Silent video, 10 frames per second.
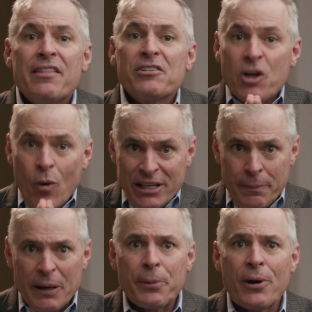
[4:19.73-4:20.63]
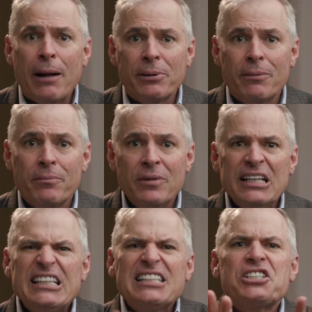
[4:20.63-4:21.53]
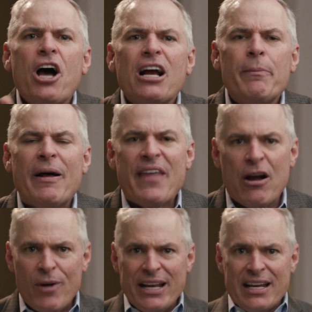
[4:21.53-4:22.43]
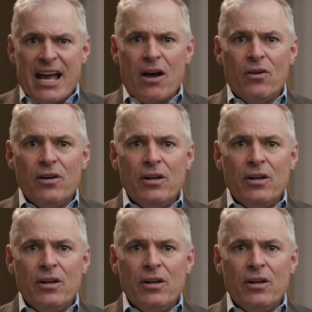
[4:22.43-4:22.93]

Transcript: there's going to be a problem. Let's talk about that right now.